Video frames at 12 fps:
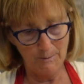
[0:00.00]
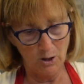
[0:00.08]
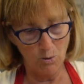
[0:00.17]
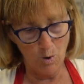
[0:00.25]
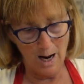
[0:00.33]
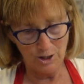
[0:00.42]
going
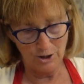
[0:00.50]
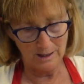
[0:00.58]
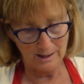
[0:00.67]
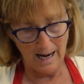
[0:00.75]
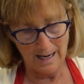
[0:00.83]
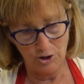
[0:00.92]
to watch
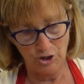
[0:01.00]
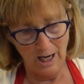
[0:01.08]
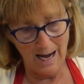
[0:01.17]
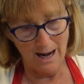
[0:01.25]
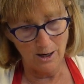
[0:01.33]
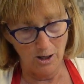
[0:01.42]
this guy's
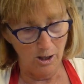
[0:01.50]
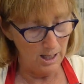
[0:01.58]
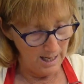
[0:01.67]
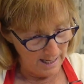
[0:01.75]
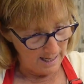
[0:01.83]
channel,